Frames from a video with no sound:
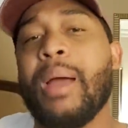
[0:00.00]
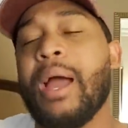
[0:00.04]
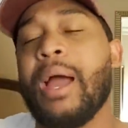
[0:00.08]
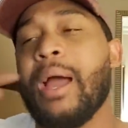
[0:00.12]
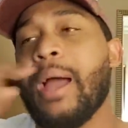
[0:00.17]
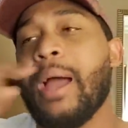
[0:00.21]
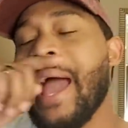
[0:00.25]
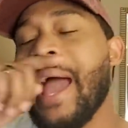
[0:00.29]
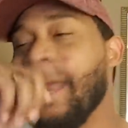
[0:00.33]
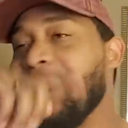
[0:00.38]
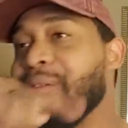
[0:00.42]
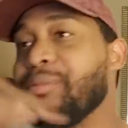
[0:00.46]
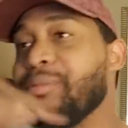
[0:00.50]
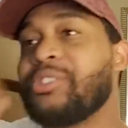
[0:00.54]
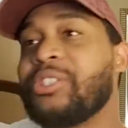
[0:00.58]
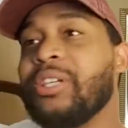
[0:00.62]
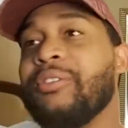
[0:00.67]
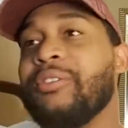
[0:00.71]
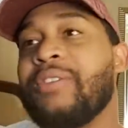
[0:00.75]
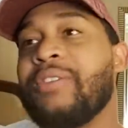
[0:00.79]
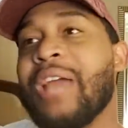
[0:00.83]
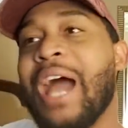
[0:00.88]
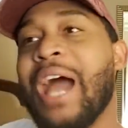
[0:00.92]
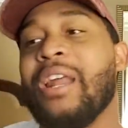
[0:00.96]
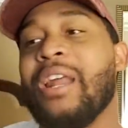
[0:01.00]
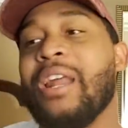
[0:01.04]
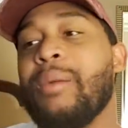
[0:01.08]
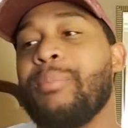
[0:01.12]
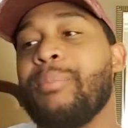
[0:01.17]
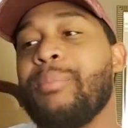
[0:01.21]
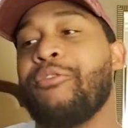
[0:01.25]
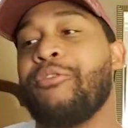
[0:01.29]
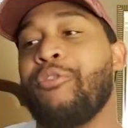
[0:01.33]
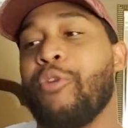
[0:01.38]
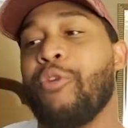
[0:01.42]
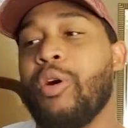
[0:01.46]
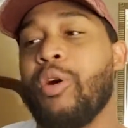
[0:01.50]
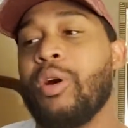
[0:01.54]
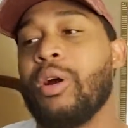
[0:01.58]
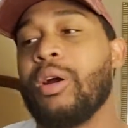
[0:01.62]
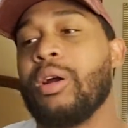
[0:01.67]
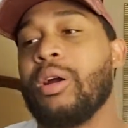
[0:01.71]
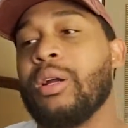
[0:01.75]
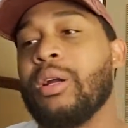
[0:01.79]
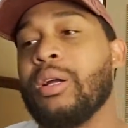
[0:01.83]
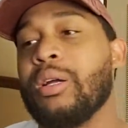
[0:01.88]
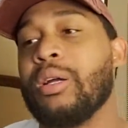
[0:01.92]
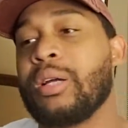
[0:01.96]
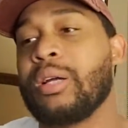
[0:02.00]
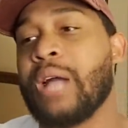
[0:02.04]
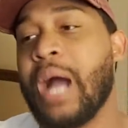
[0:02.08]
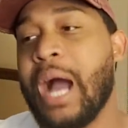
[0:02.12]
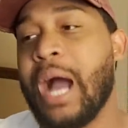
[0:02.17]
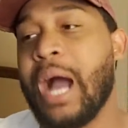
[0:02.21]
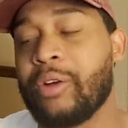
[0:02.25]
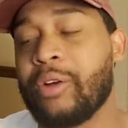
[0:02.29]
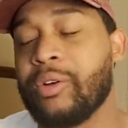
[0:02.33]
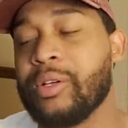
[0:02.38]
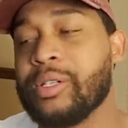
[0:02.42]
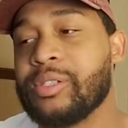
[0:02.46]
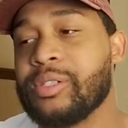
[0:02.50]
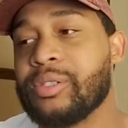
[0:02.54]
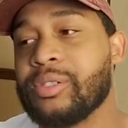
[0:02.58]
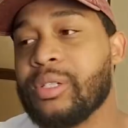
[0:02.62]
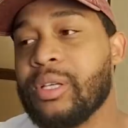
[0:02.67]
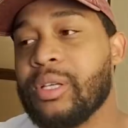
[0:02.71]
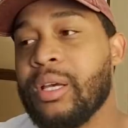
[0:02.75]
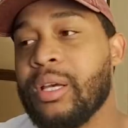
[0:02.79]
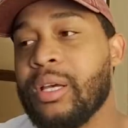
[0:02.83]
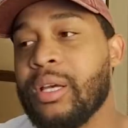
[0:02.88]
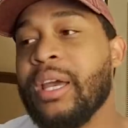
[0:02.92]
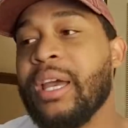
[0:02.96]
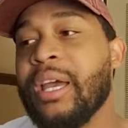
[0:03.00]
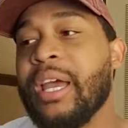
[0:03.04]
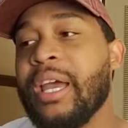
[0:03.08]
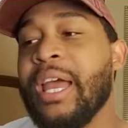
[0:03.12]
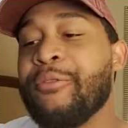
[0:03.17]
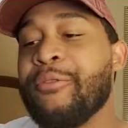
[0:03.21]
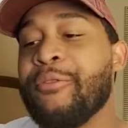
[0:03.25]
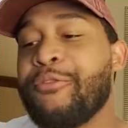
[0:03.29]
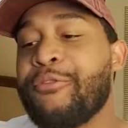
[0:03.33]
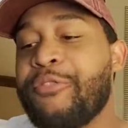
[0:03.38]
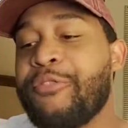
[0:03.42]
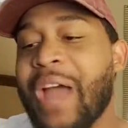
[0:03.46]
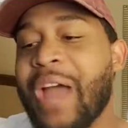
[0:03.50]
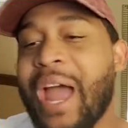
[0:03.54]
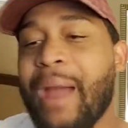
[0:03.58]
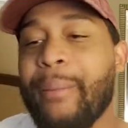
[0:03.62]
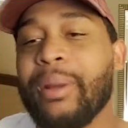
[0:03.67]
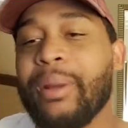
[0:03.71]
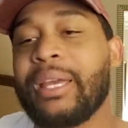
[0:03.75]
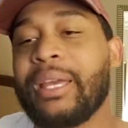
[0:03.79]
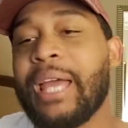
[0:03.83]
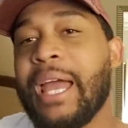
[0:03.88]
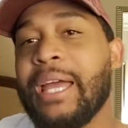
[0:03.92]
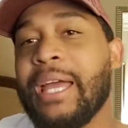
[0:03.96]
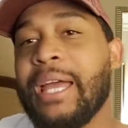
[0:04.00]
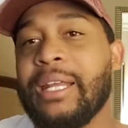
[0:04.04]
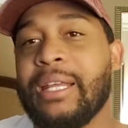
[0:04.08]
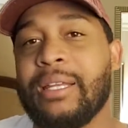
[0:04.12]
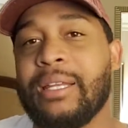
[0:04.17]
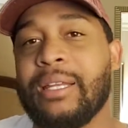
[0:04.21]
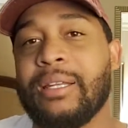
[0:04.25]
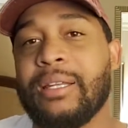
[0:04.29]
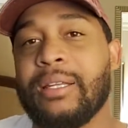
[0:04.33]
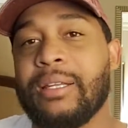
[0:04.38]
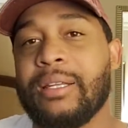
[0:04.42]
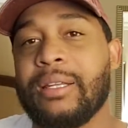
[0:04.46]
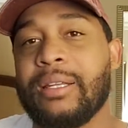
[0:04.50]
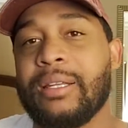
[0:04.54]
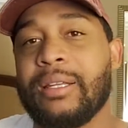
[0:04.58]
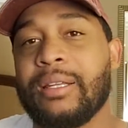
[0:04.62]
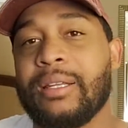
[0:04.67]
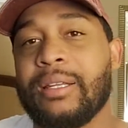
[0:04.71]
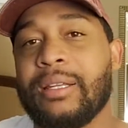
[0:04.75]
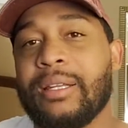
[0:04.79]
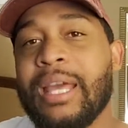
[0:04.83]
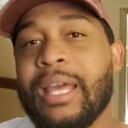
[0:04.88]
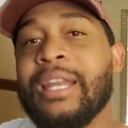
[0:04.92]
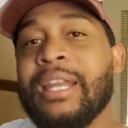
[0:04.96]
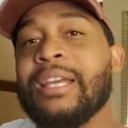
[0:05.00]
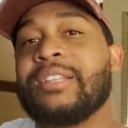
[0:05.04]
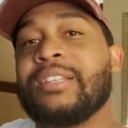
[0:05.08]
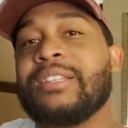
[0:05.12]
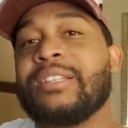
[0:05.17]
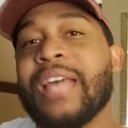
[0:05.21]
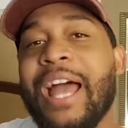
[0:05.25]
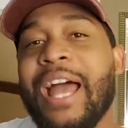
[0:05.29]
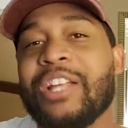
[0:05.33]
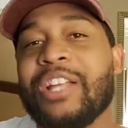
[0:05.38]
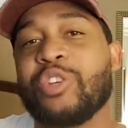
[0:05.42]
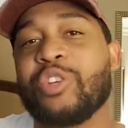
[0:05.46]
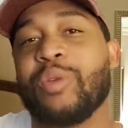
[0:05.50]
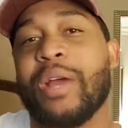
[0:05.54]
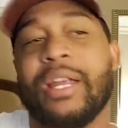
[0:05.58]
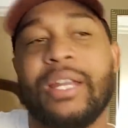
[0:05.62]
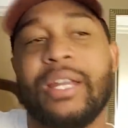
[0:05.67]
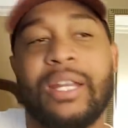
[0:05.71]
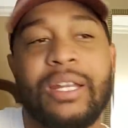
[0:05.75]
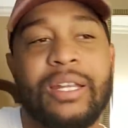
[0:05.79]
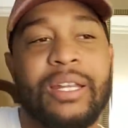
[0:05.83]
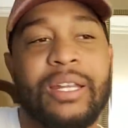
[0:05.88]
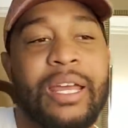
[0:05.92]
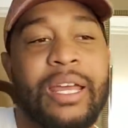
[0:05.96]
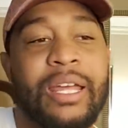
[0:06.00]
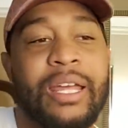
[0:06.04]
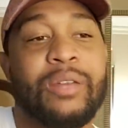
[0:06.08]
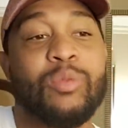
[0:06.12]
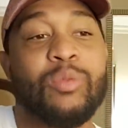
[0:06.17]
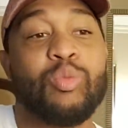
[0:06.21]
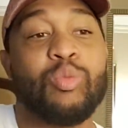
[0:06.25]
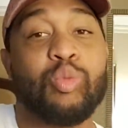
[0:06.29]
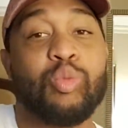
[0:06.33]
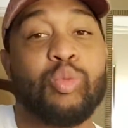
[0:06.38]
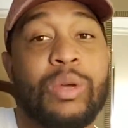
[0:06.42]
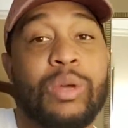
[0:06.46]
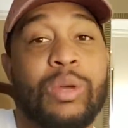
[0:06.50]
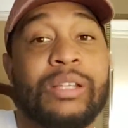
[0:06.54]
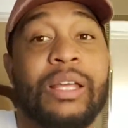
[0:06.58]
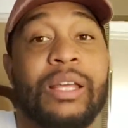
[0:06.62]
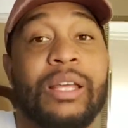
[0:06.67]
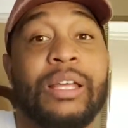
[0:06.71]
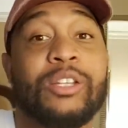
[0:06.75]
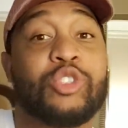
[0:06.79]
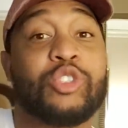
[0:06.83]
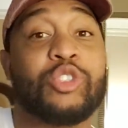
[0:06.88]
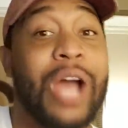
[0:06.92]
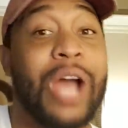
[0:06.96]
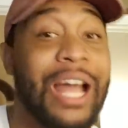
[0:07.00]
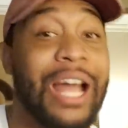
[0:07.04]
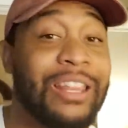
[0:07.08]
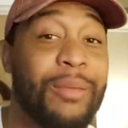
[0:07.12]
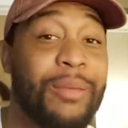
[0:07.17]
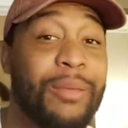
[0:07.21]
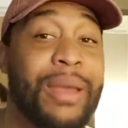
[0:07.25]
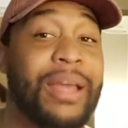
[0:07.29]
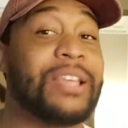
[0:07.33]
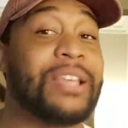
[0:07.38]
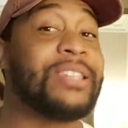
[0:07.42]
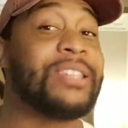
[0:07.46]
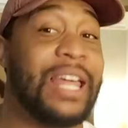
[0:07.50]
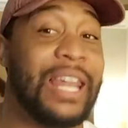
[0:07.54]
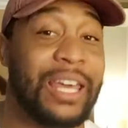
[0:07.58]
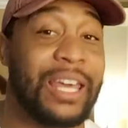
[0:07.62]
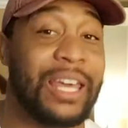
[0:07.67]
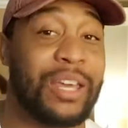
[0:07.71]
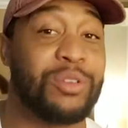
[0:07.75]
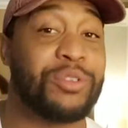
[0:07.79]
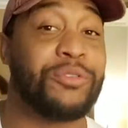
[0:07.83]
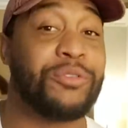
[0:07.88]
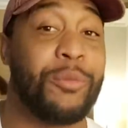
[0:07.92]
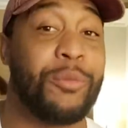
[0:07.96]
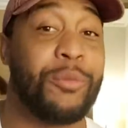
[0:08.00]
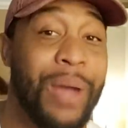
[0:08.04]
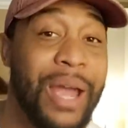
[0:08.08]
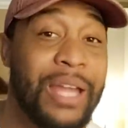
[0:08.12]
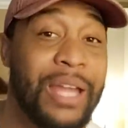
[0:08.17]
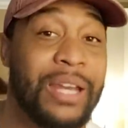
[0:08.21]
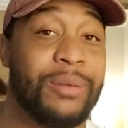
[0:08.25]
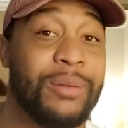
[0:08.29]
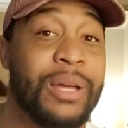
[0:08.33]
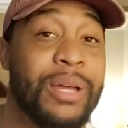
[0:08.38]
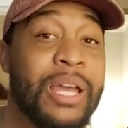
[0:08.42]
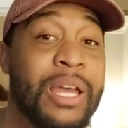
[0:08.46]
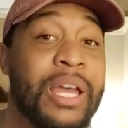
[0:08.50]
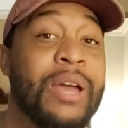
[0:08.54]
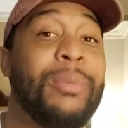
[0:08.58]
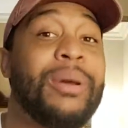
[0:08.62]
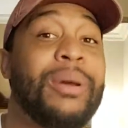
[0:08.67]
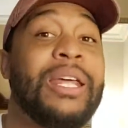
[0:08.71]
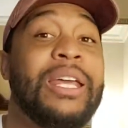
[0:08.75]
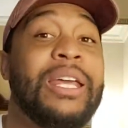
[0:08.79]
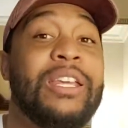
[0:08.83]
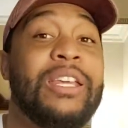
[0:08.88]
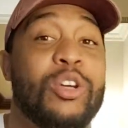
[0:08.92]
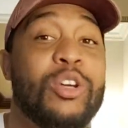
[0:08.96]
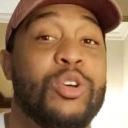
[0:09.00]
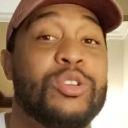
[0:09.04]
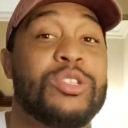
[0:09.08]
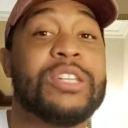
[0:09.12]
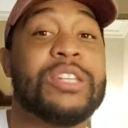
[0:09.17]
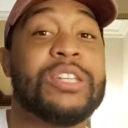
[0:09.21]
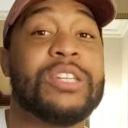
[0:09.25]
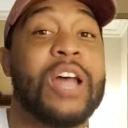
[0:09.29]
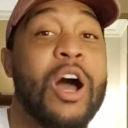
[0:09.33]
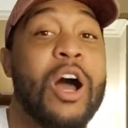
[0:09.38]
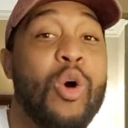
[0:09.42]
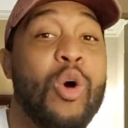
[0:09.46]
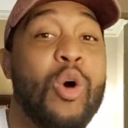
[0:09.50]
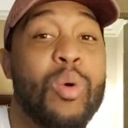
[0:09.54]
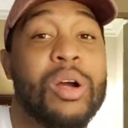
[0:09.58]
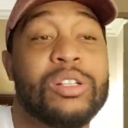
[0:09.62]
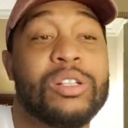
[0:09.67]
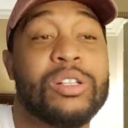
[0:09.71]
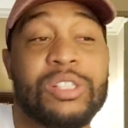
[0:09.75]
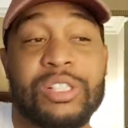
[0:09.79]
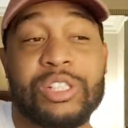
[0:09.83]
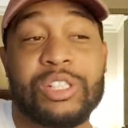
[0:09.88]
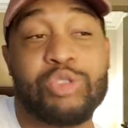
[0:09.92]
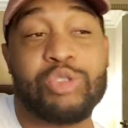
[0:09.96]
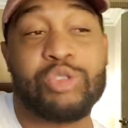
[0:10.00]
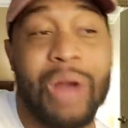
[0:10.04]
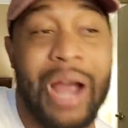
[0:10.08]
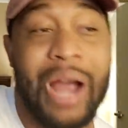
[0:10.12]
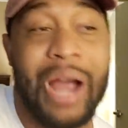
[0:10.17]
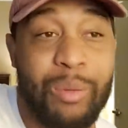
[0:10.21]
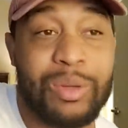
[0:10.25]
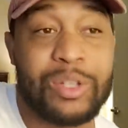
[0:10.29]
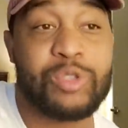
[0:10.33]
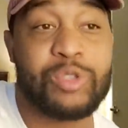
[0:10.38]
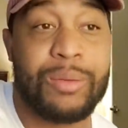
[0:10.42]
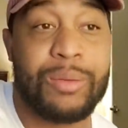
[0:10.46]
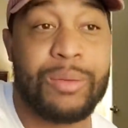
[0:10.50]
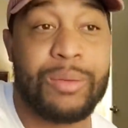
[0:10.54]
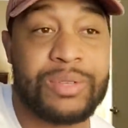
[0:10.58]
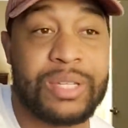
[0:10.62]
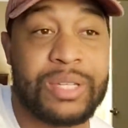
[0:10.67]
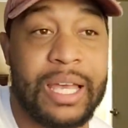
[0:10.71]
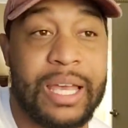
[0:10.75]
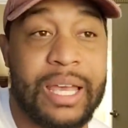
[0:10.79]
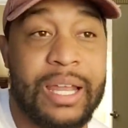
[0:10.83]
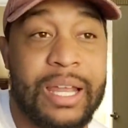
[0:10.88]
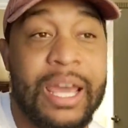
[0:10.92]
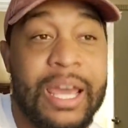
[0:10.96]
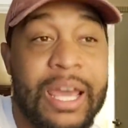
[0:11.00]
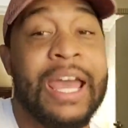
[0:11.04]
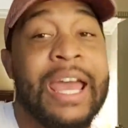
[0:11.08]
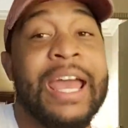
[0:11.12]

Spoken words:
Adam Schiff got up before Congress and fabricated and exaggerated and tried to make it sound like it was verbatim, but he used his own words to describe what Trump said.